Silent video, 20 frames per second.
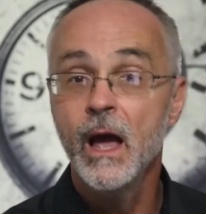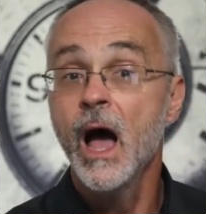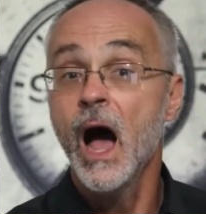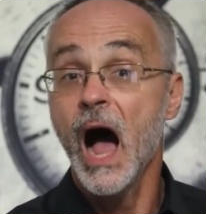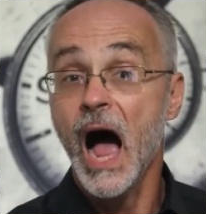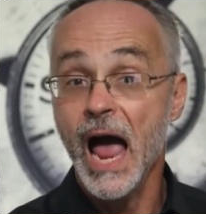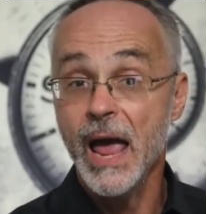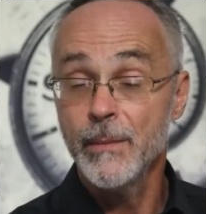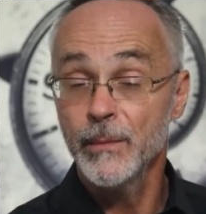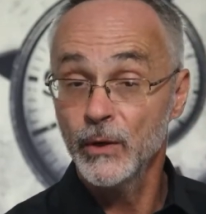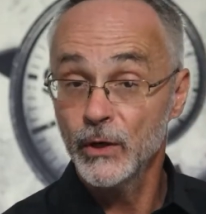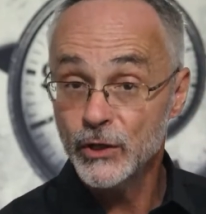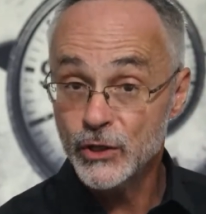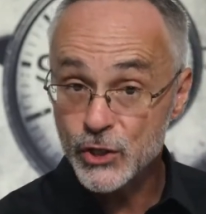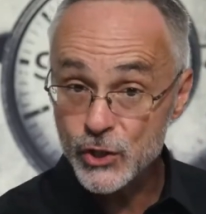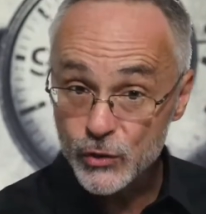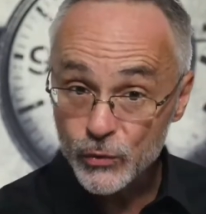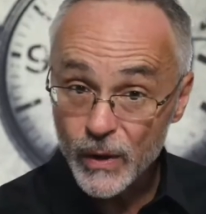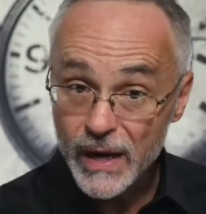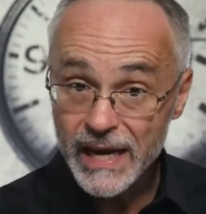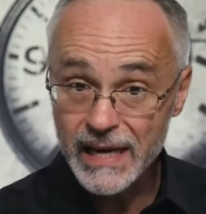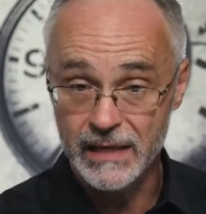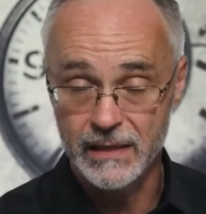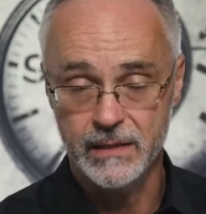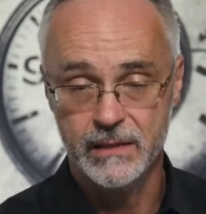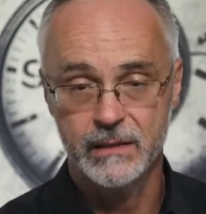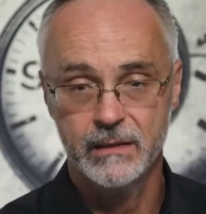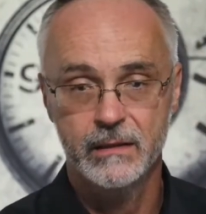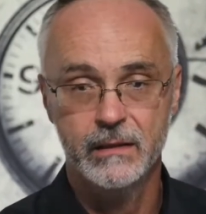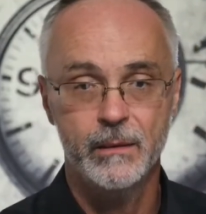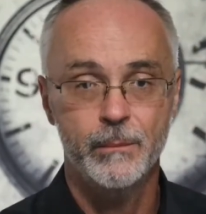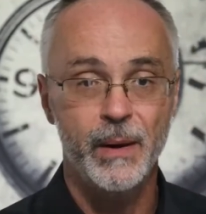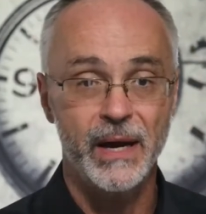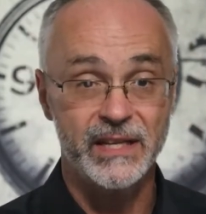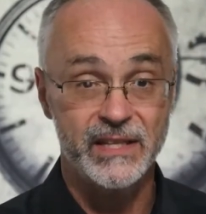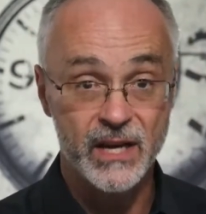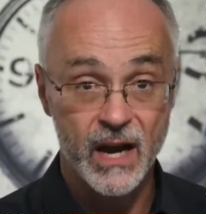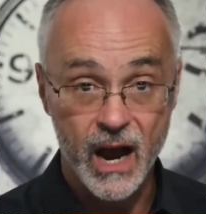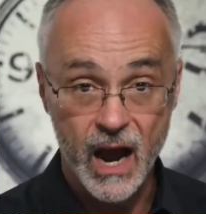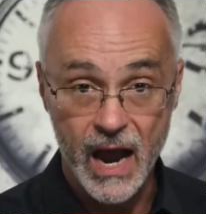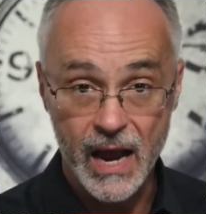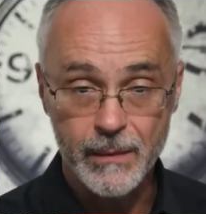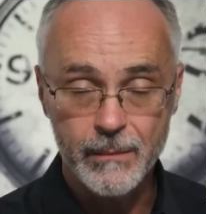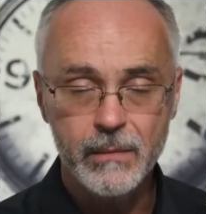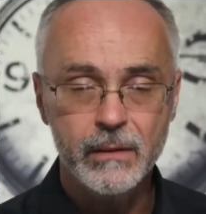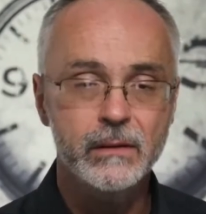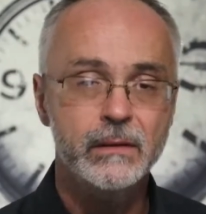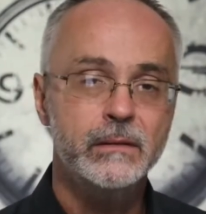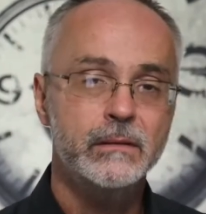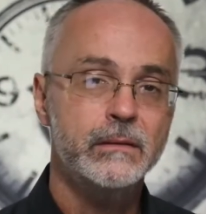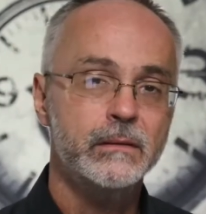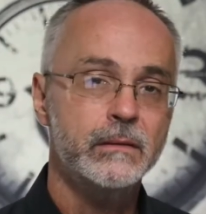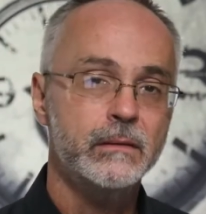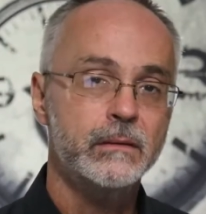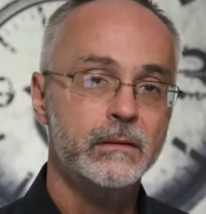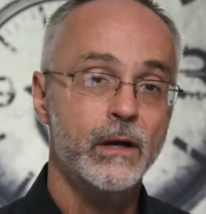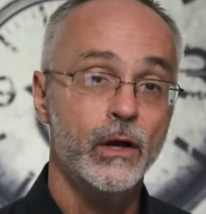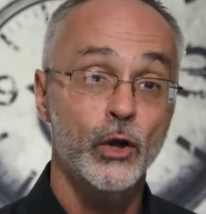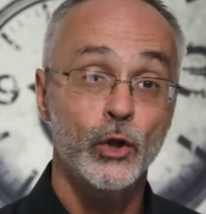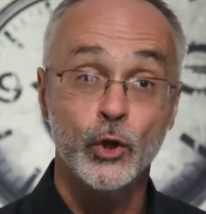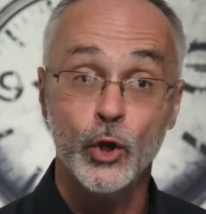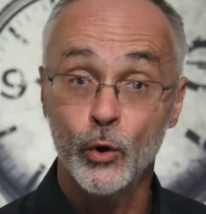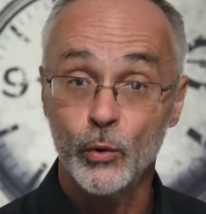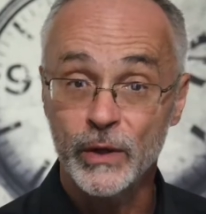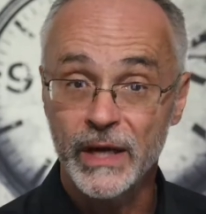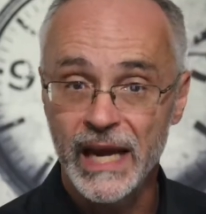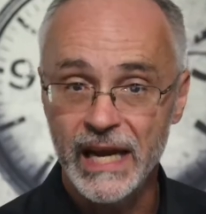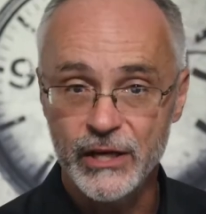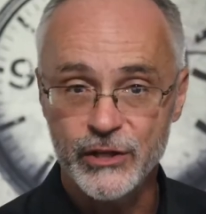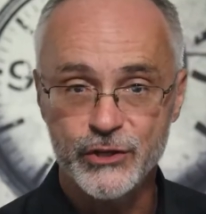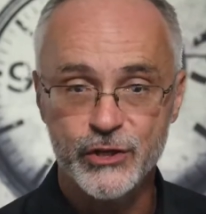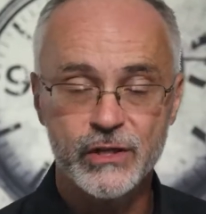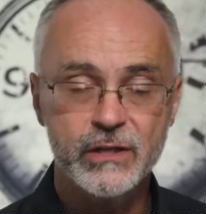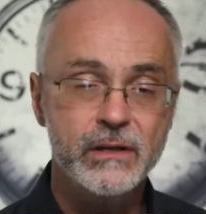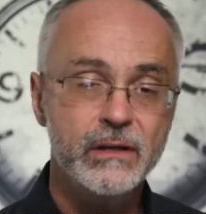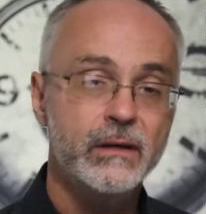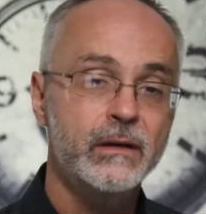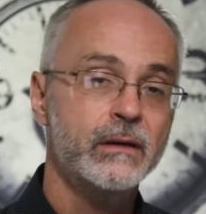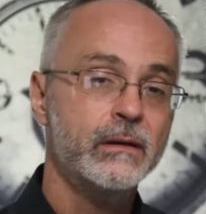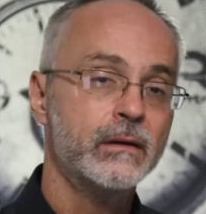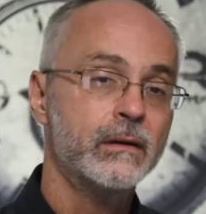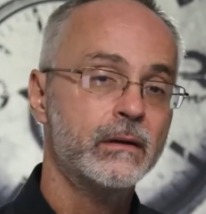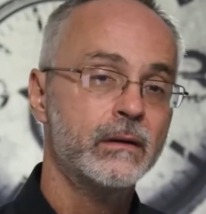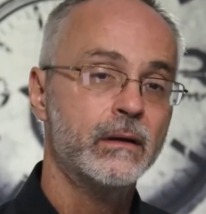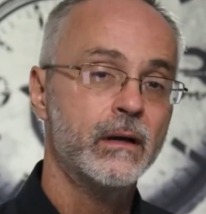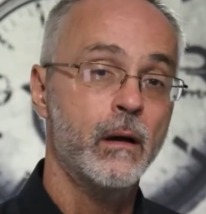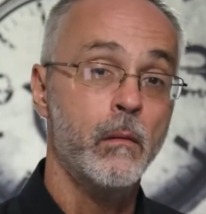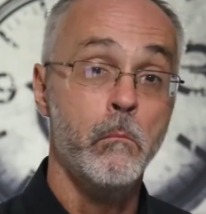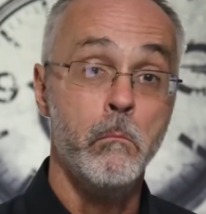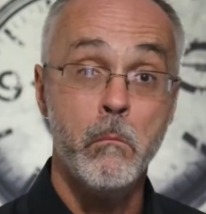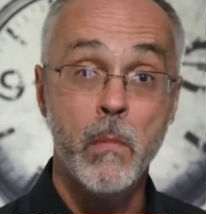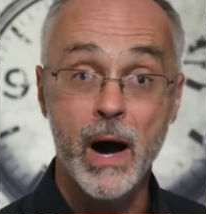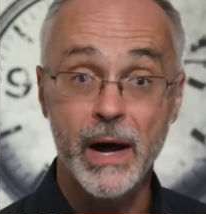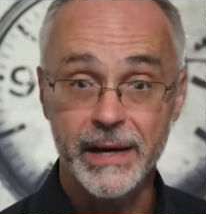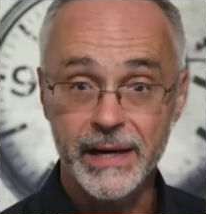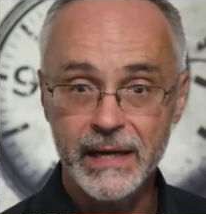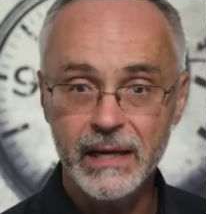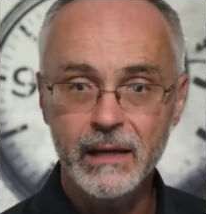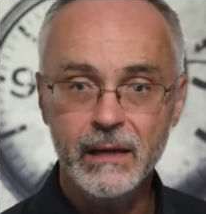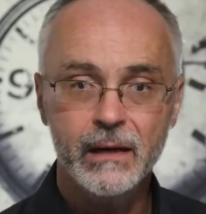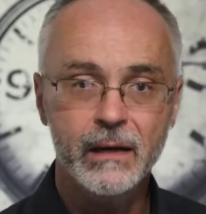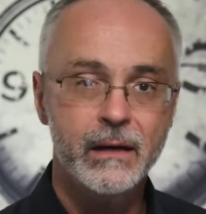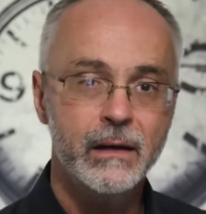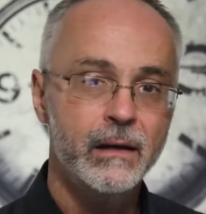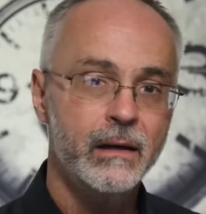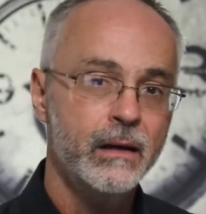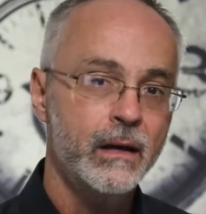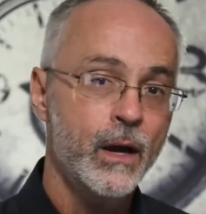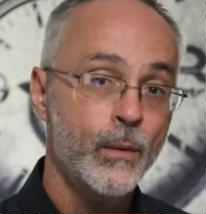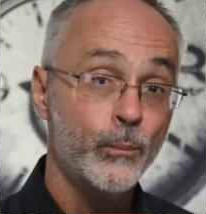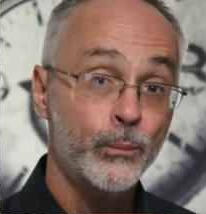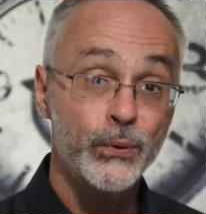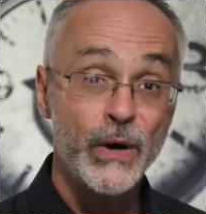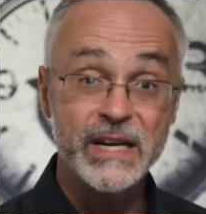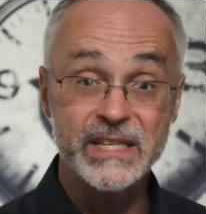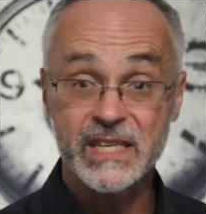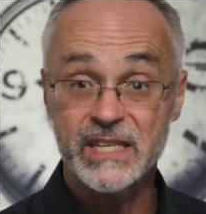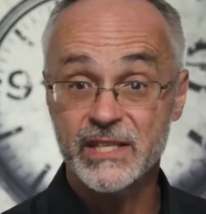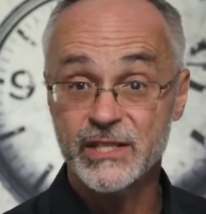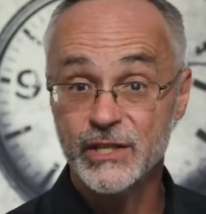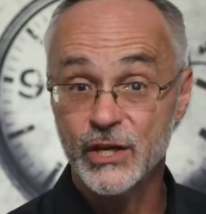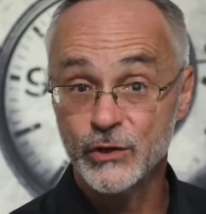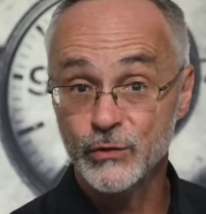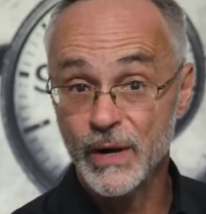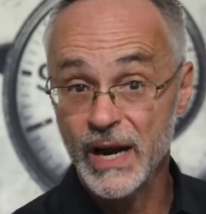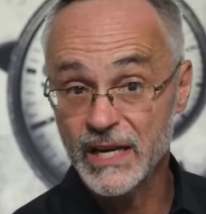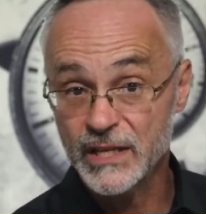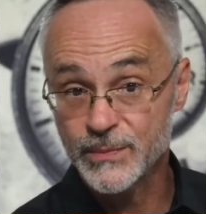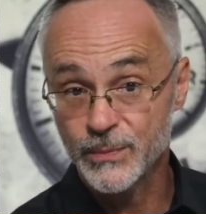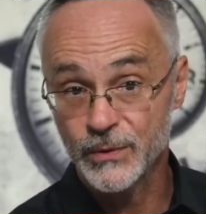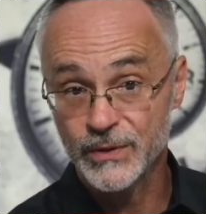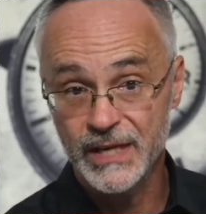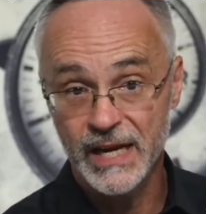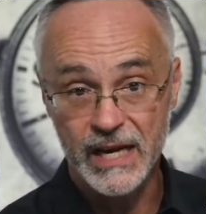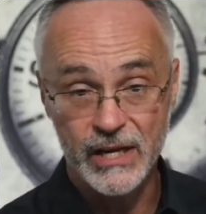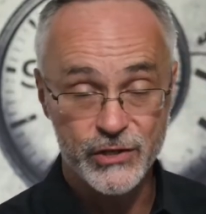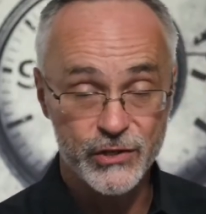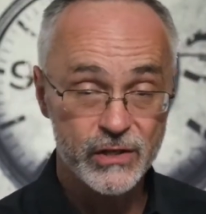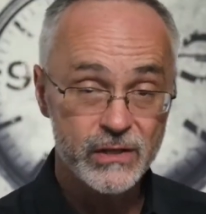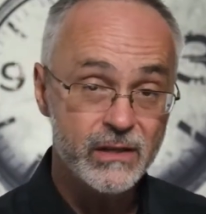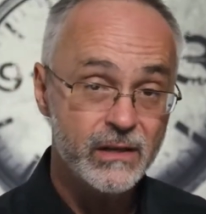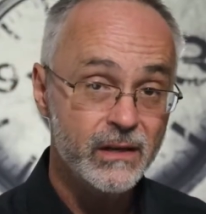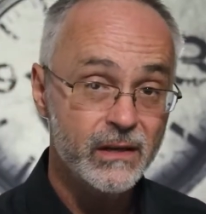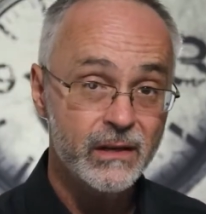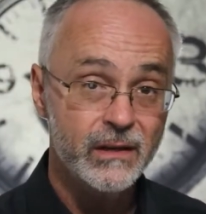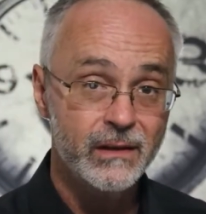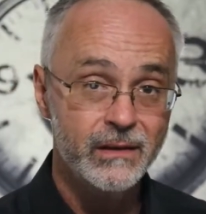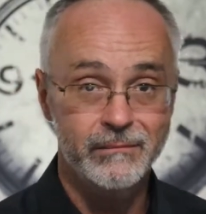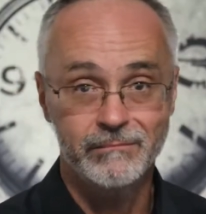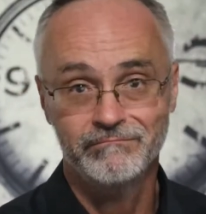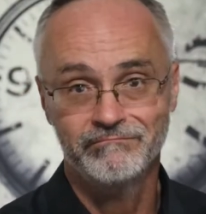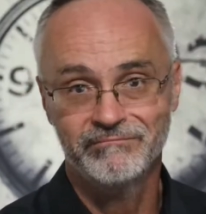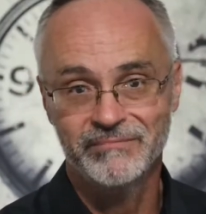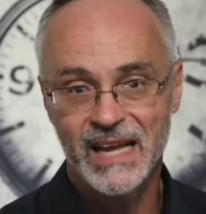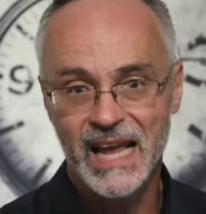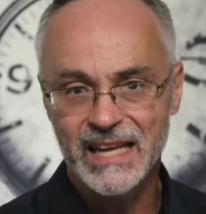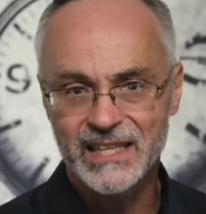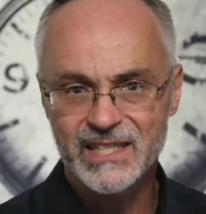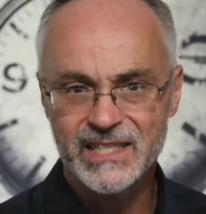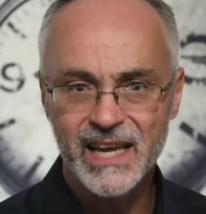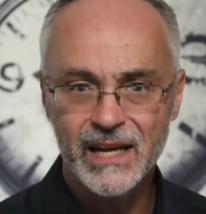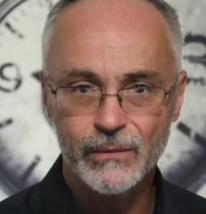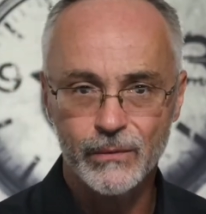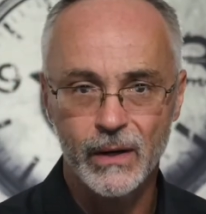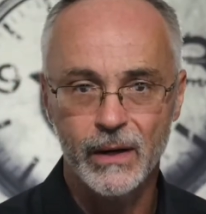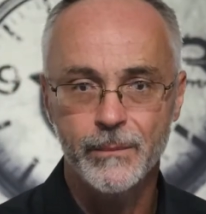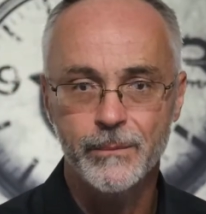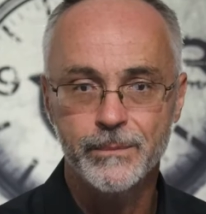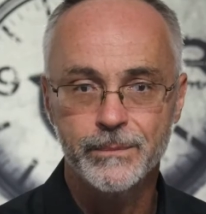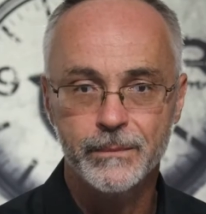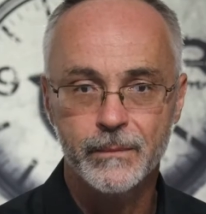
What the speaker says: I am constrained by time, location, money, presence to transportation, etc.